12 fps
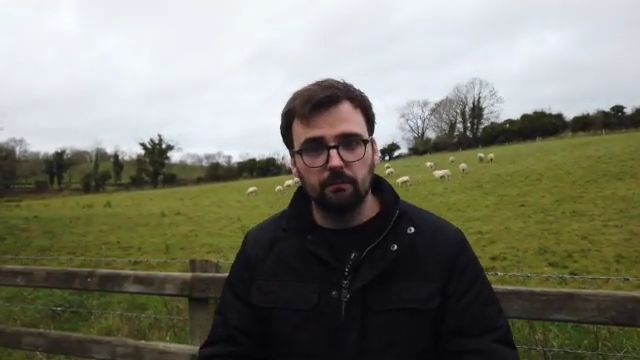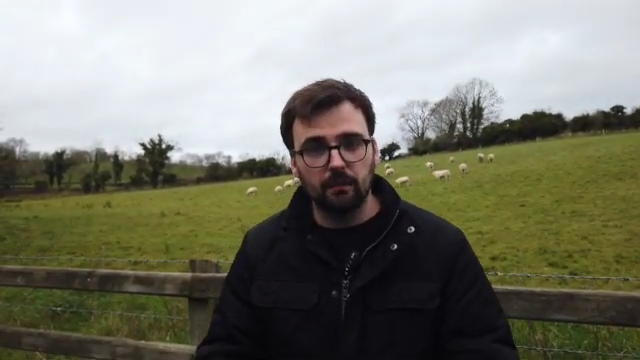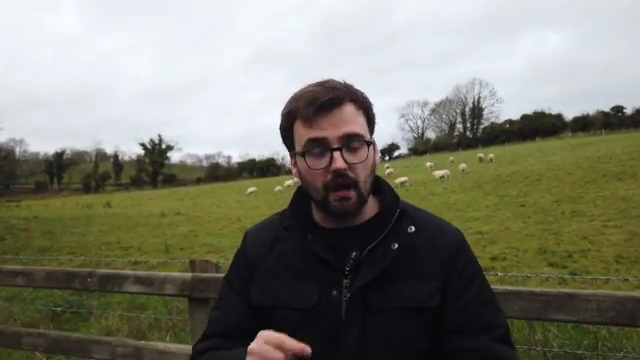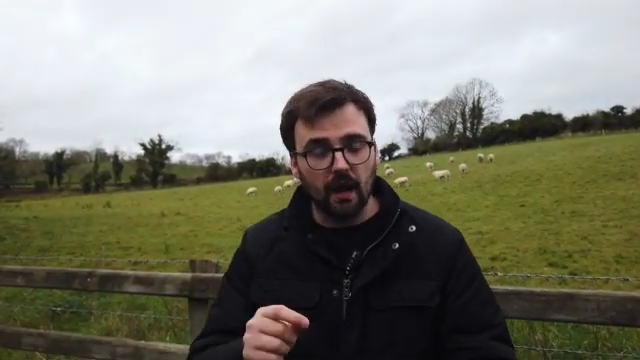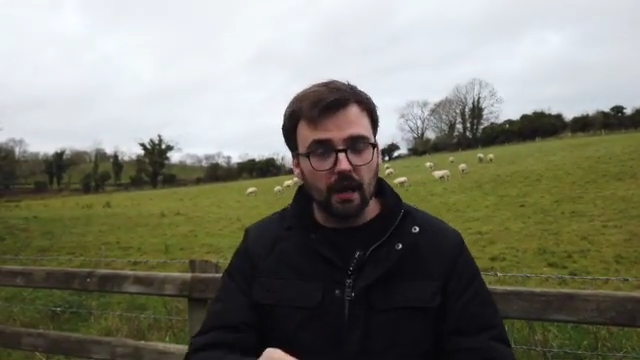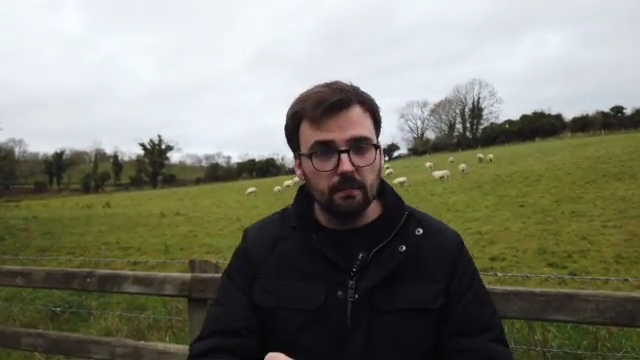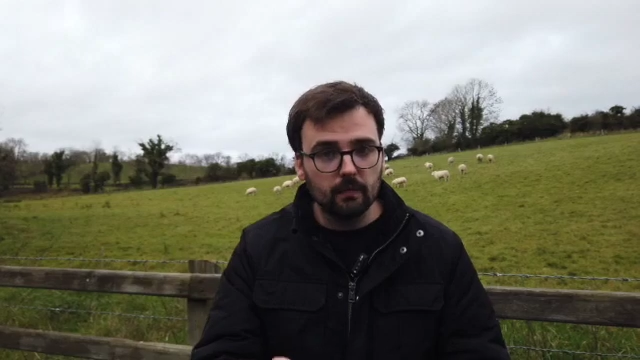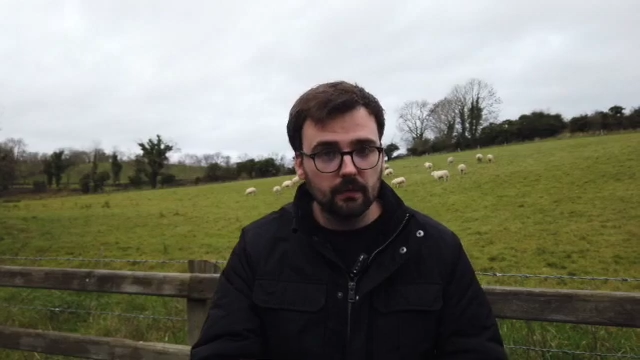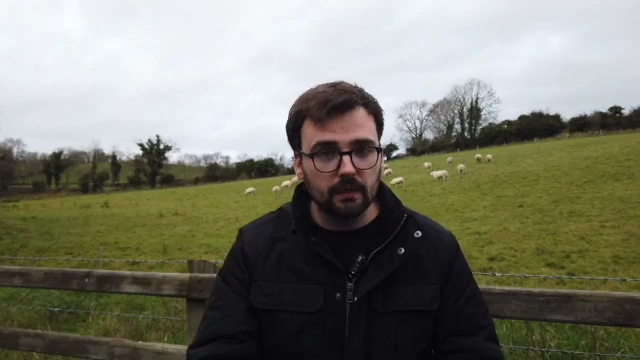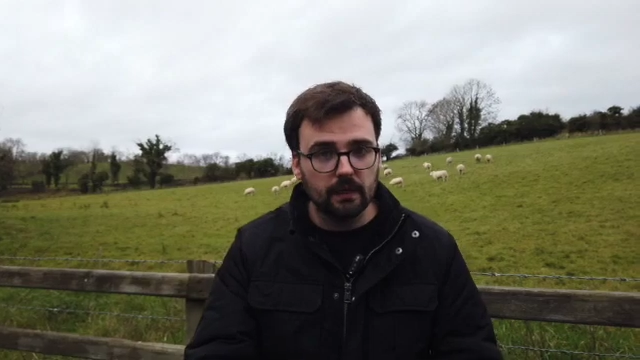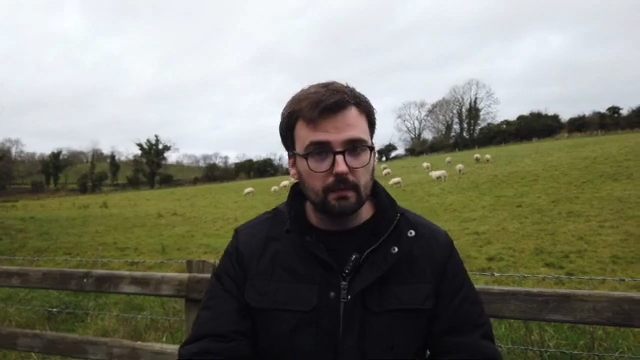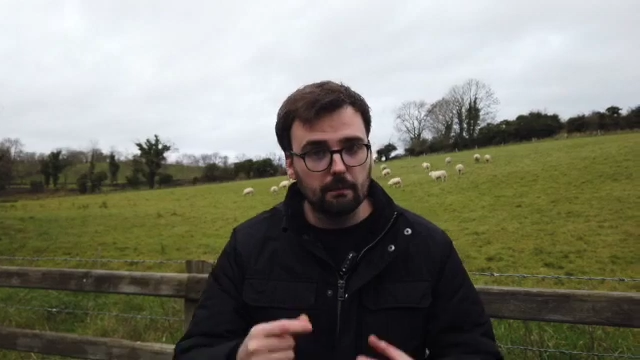but I'm going
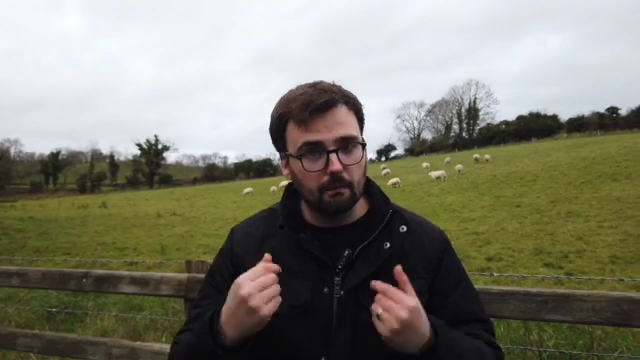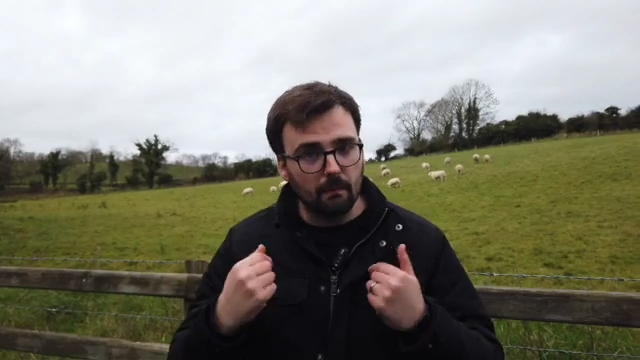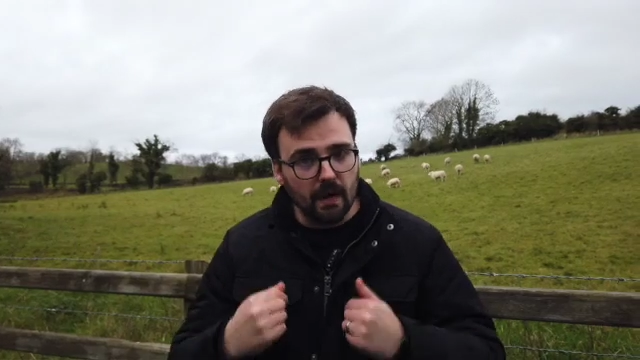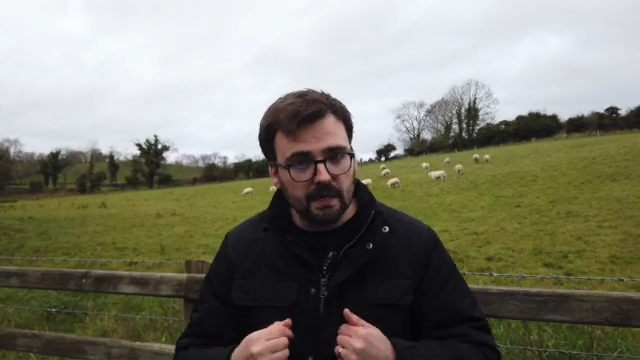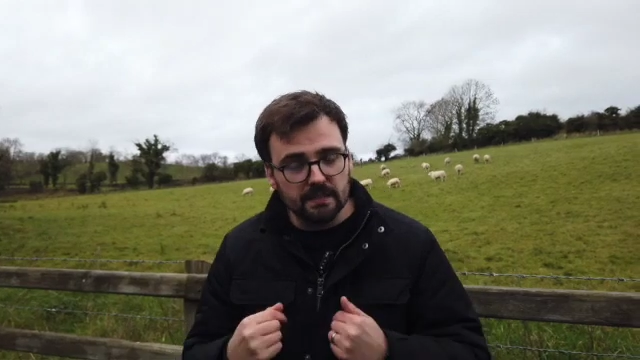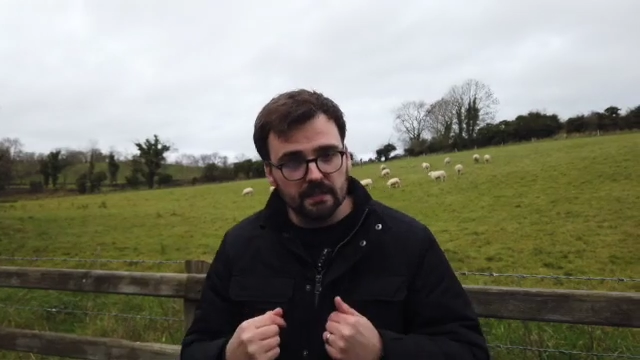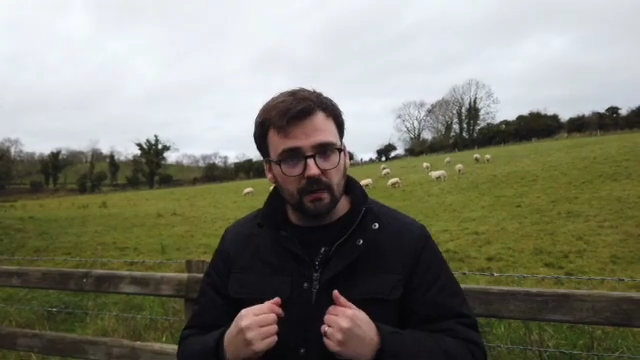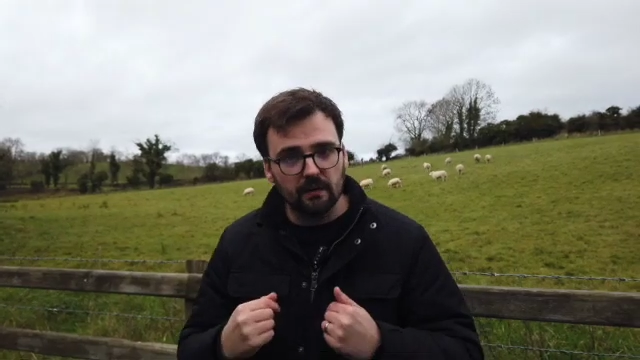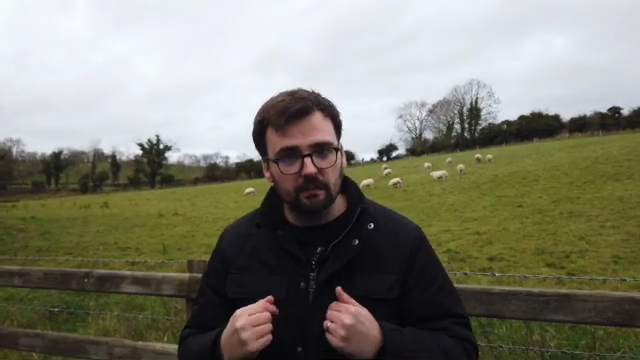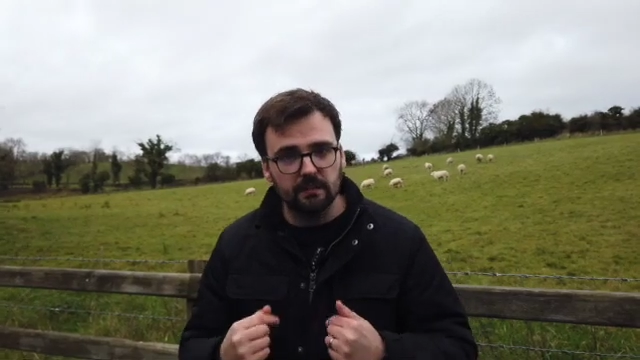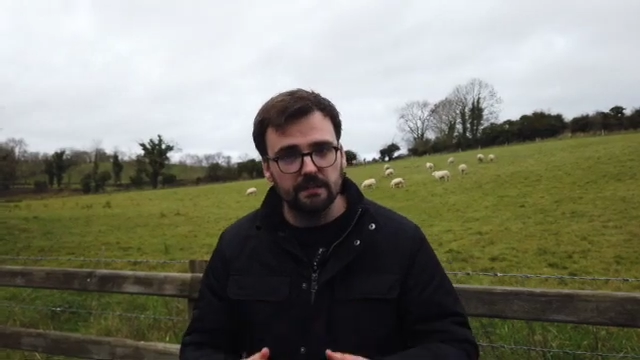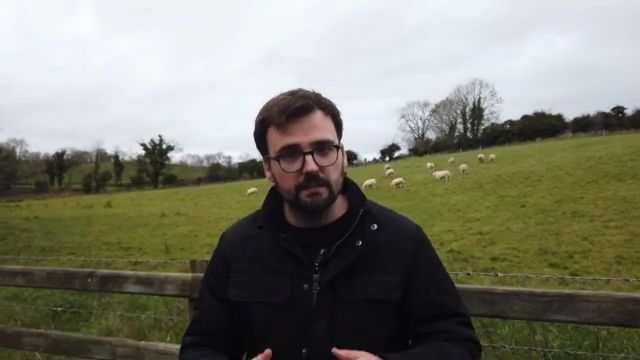to keep my side
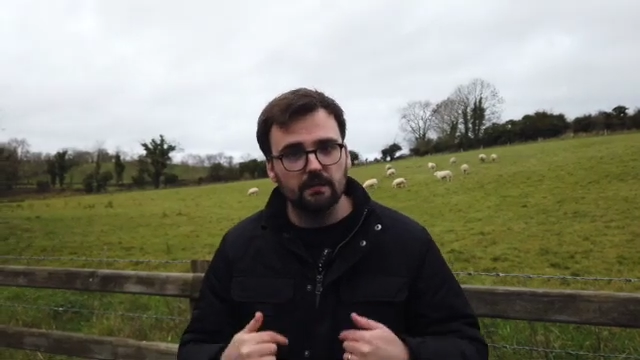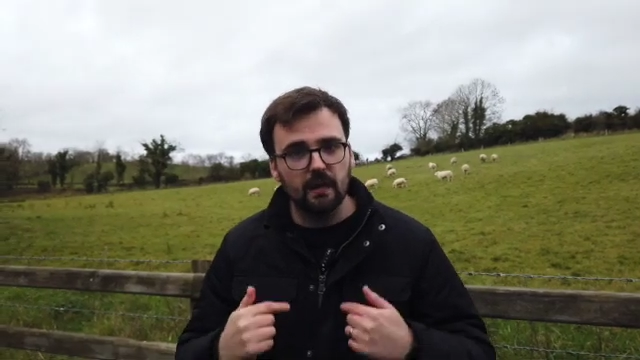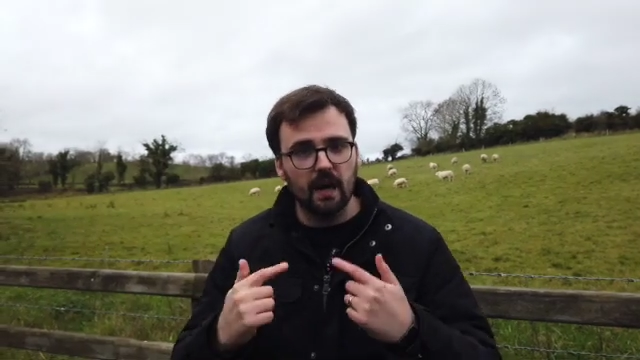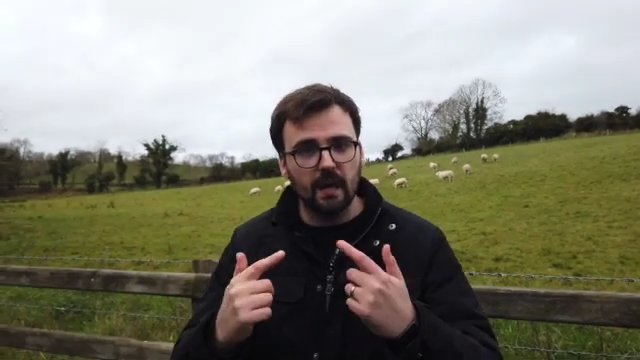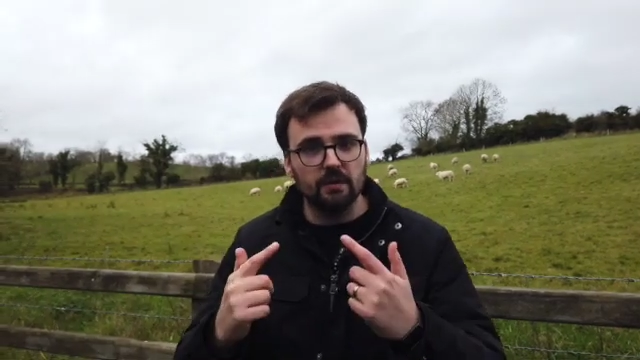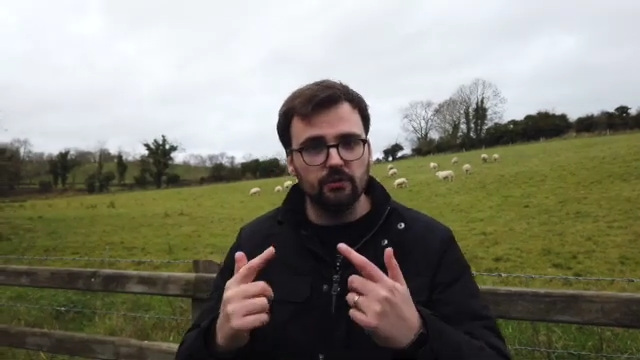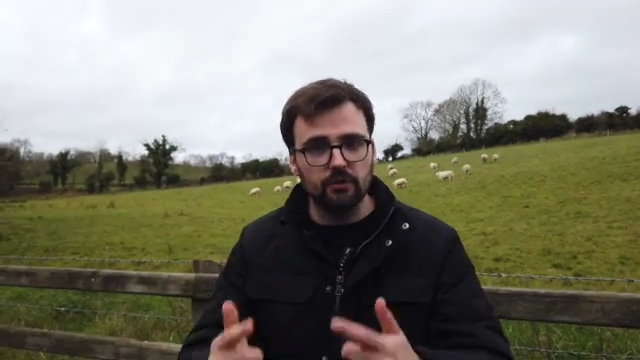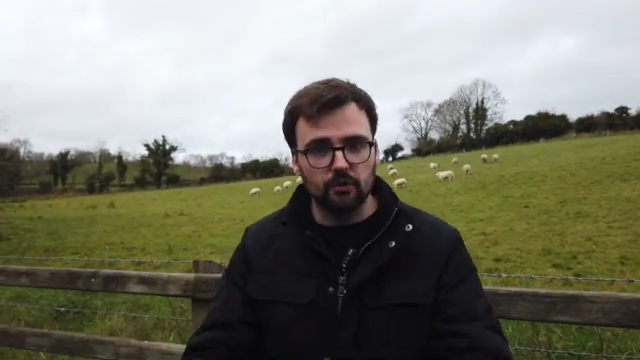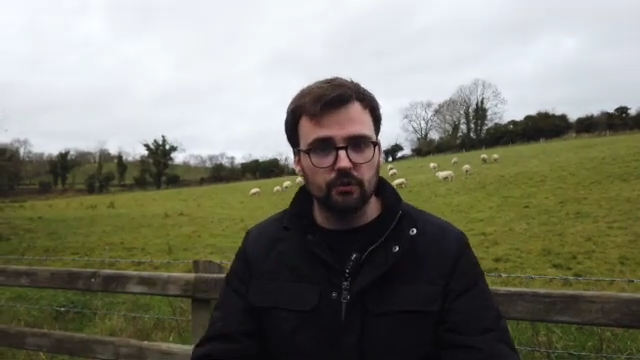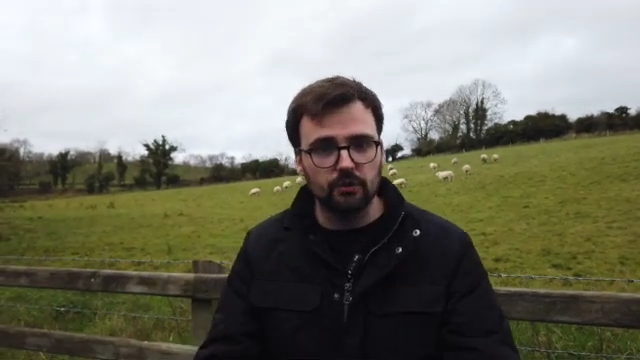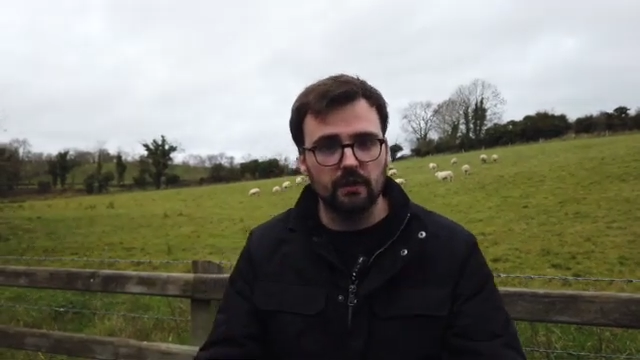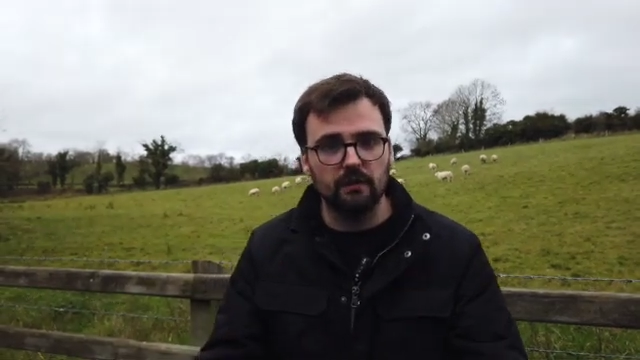of the deal and
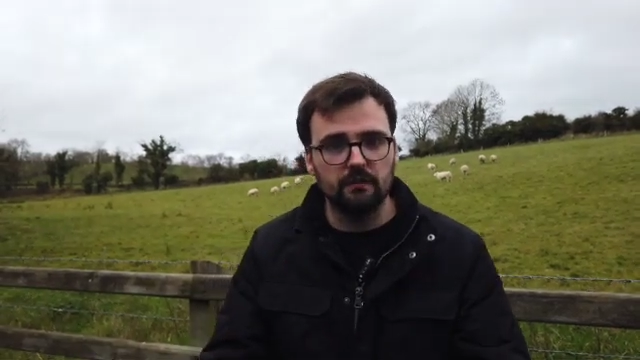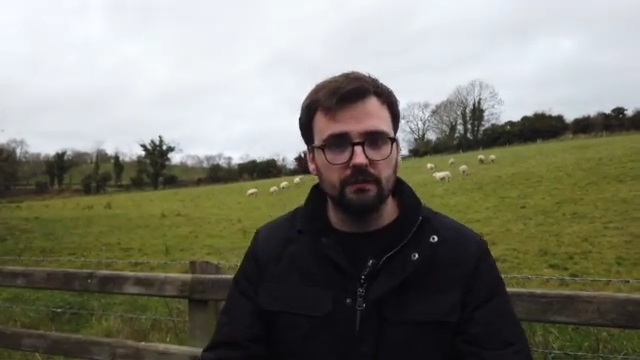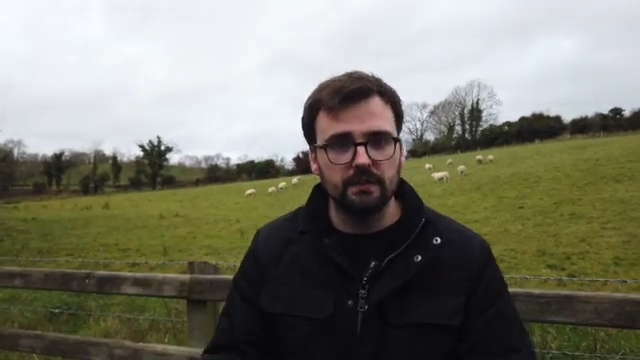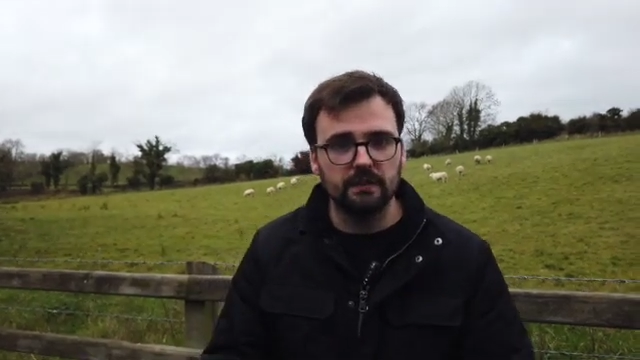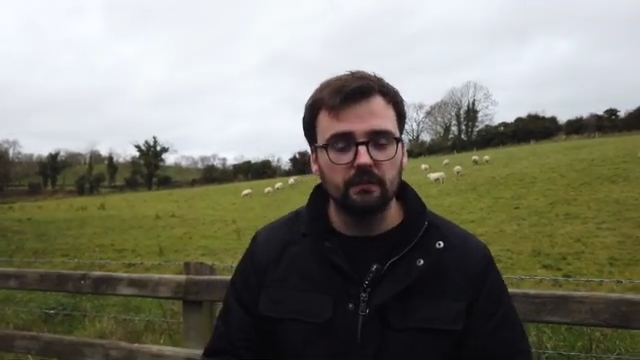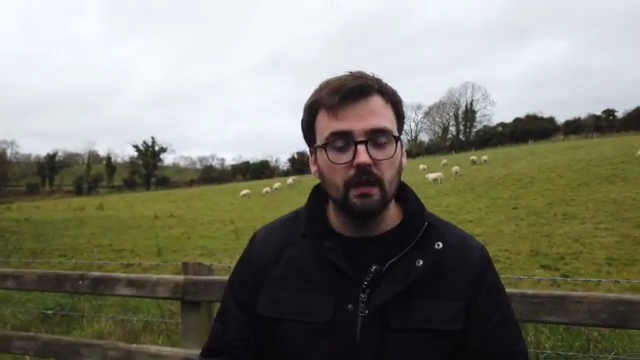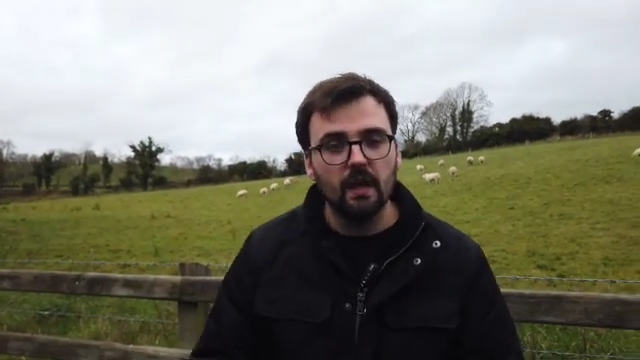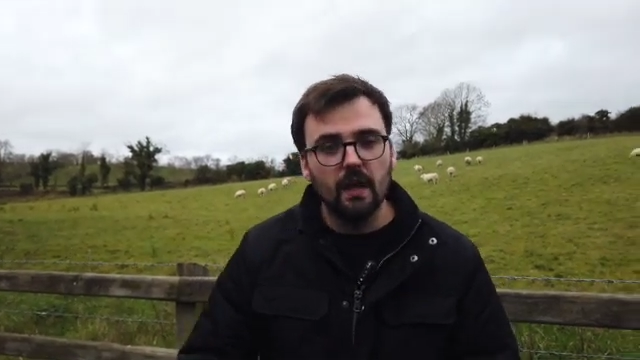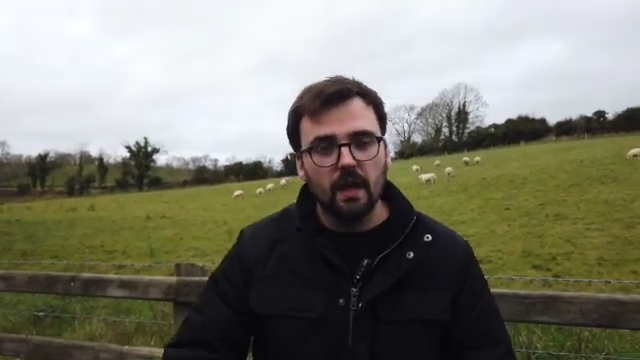your side of the deal.